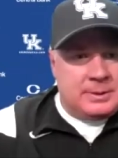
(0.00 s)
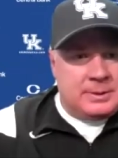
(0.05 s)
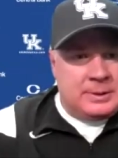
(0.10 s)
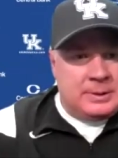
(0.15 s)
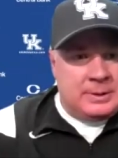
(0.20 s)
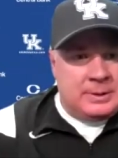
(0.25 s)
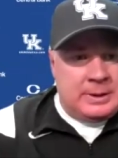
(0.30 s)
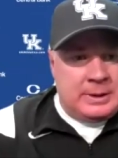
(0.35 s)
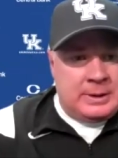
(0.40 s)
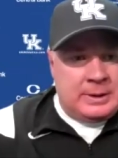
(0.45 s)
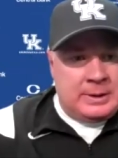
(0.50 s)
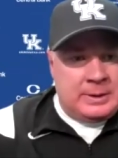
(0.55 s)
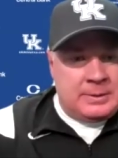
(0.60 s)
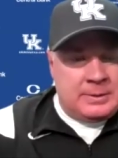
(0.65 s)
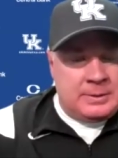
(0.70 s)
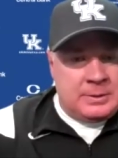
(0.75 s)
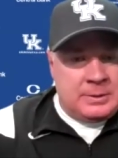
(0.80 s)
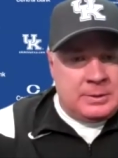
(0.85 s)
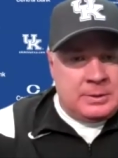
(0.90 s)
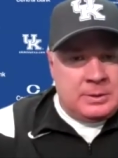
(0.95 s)
And, uh,
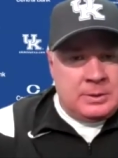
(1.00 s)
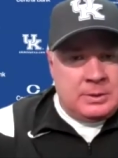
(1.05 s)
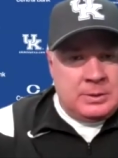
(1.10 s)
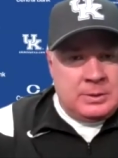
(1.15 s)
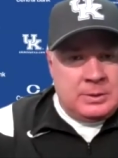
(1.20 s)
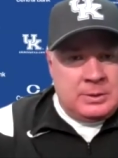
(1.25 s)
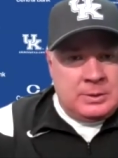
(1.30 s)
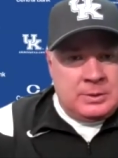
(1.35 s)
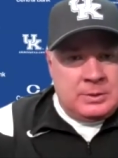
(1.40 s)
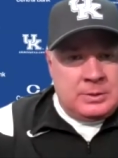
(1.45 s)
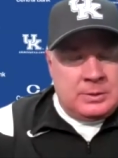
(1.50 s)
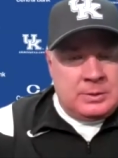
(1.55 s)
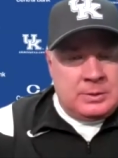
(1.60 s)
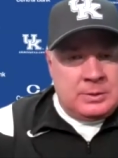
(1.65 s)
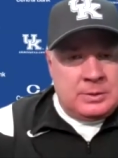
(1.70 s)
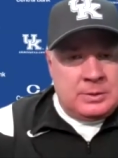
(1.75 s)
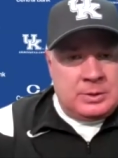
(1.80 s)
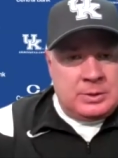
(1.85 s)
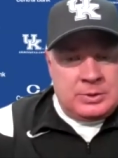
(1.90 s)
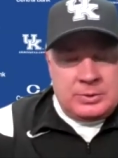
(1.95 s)

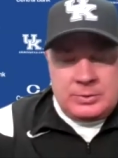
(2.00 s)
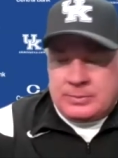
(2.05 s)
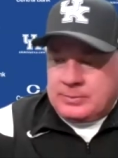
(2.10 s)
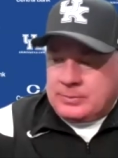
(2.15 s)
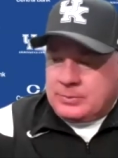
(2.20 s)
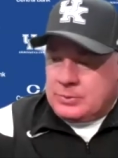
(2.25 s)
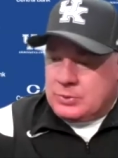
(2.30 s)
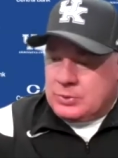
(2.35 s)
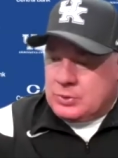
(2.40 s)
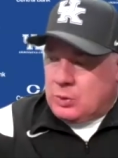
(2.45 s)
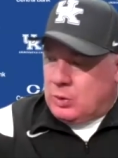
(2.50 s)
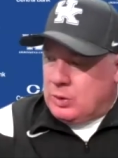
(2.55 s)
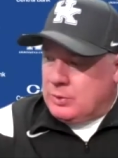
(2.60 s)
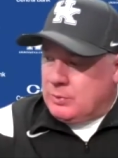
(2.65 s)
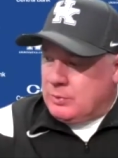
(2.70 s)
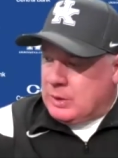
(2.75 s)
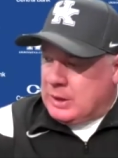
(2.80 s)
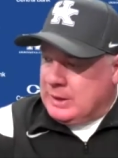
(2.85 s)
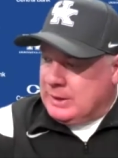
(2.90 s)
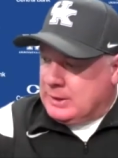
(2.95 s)
and
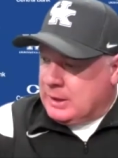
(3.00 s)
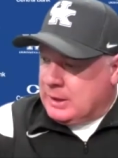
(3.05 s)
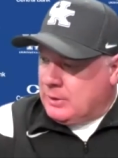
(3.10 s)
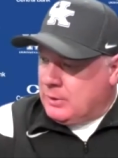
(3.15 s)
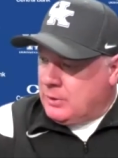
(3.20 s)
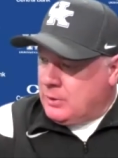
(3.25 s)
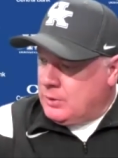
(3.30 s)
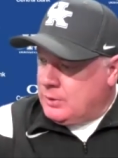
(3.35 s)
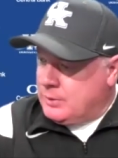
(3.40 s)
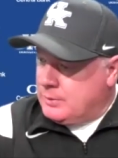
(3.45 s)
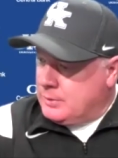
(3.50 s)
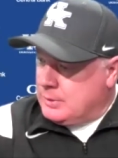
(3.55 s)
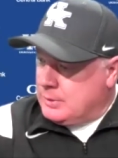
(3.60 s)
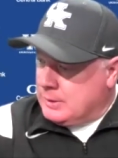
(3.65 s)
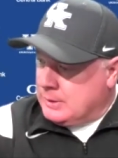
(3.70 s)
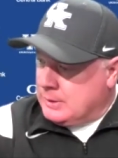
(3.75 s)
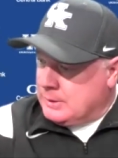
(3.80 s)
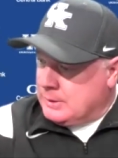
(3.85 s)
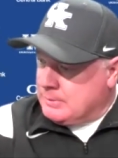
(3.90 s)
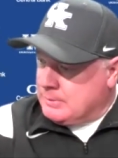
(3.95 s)
Jordan Wright got hurt.
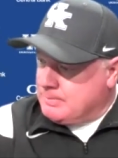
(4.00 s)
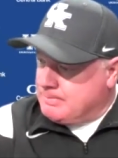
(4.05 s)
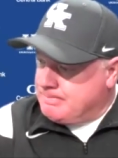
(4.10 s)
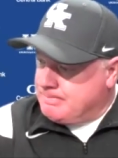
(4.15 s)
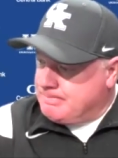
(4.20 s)
Uh, I,